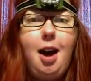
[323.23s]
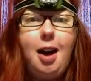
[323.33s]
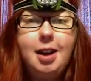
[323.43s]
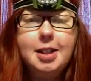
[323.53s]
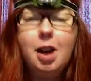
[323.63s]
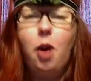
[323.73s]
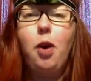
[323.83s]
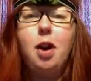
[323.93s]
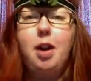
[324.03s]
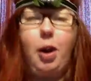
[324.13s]
So,
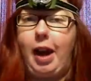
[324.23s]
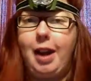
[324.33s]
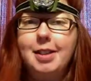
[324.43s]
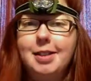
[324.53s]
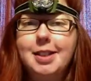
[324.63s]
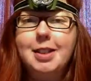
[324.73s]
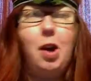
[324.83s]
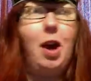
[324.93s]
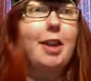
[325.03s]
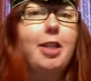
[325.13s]
okay.
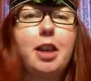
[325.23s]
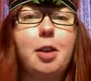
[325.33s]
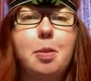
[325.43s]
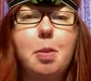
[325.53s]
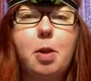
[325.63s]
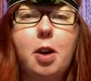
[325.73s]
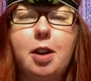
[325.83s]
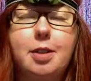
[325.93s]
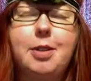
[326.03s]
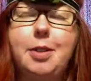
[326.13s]
So I think you remember,
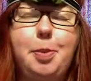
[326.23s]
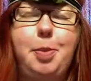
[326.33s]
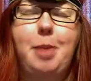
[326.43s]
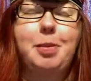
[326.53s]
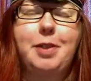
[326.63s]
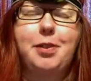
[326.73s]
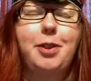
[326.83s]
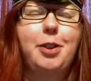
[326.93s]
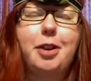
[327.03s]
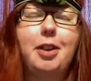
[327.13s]
you probably,
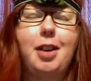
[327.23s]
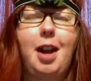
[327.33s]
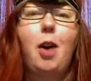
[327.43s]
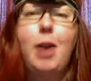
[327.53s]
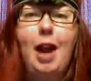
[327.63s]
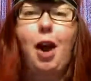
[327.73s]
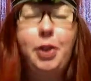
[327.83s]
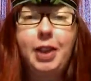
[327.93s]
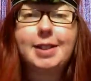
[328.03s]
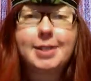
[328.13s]
okay, on
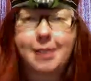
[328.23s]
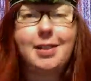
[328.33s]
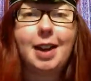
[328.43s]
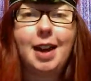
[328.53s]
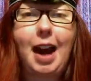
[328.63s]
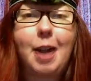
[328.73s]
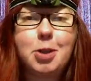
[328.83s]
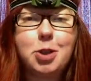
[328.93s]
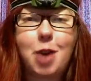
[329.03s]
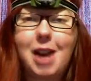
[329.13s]
Thanksgiving, I
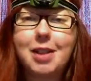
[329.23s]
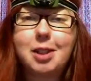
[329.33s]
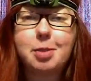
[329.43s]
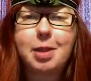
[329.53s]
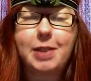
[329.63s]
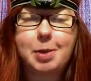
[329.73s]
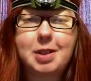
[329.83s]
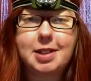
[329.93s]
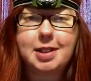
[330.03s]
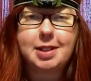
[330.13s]
was driving to my family's
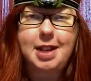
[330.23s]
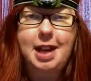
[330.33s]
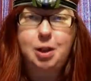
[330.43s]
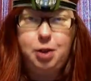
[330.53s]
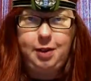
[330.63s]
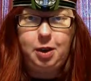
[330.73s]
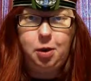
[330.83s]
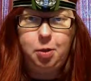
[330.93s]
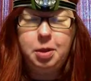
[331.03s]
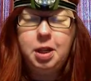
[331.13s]
in Cincinnati, driving
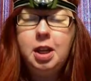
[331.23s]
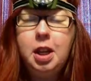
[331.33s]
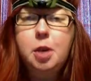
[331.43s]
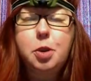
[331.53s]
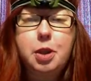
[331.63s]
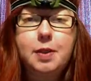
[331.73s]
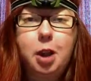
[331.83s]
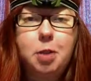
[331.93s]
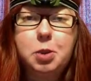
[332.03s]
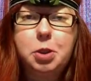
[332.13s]
home. Well, driving
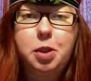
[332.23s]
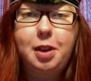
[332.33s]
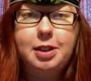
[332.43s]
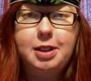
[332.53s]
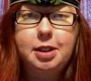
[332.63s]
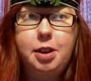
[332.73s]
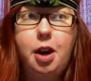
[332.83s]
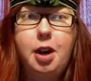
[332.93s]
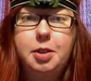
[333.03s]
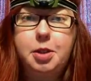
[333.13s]
home, it was too dark to knit in the car,
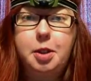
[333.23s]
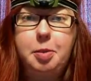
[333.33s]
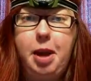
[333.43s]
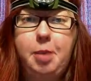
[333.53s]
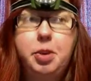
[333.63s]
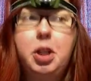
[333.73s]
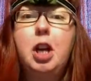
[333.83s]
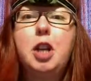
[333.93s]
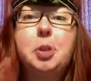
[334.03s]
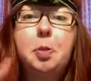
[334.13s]
and I was totally bummed.
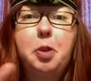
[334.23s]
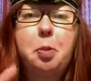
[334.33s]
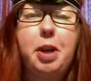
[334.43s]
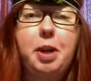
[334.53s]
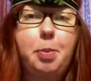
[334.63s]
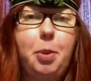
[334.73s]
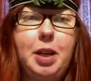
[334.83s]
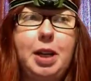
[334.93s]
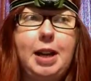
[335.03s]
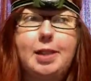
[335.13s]
Some of you
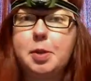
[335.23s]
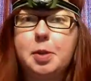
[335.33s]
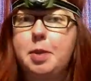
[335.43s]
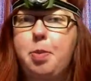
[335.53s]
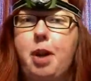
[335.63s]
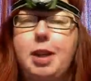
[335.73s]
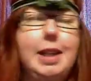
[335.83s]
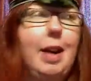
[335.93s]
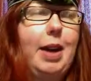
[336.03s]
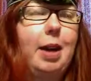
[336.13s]
pointed out there was this product, and
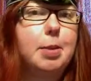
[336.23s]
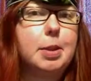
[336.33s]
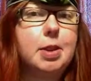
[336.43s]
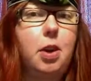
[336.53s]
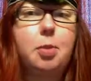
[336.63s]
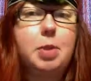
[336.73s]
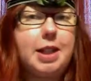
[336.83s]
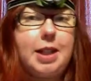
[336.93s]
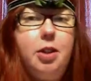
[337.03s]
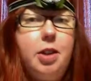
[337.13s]
now I can't remember what it's called, but it's
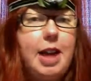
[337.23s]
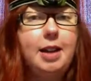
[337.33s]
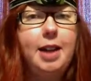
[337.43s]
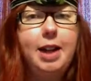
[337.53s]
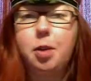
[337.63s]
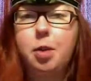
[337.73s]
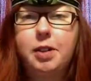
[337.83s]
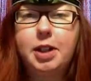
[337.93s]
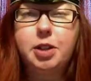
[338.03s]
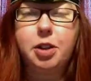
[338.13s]
like a little neck light you wear
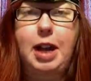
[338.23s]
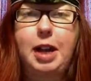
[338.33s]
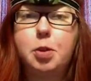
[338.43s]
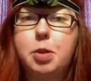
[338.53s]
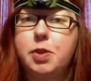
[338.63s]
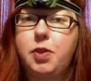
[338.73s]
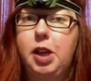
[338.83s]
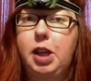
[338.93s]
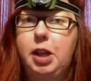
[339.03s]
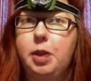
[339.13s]
around your neck, which was
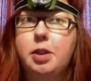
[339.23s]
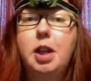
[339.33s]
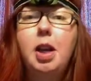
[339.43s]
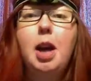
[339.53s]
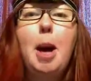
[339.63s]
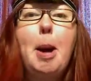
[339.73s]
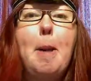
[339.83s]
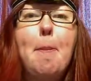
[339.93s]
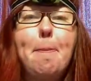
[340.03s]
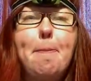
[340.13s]
very cute.
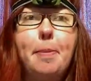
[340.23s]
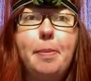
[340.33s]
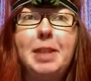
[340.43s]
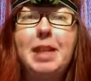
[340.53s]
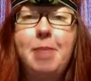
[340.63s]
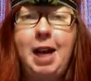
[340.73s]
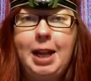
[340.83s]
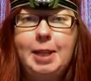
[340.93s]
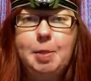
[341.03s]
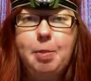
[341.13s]
But then my
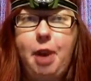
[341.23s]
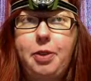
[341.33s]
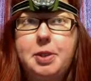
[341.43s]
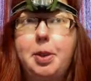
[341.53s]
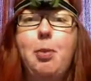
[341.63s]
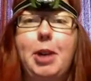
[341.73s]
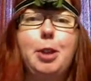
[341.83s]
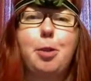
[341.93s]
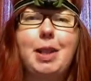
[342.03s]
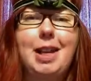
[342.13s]
husband bought this home like
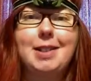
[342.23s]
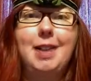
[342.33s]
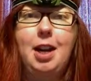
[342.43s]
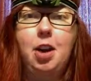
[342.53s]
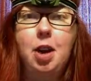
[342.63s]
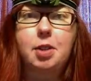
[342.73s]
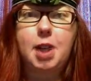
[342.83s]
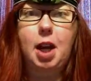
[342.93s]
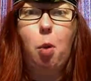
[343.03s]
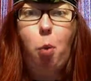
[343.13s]
3 days later, and I was
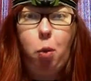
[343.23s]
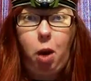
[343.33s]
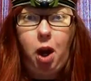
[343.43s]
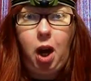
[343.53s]
like, wah.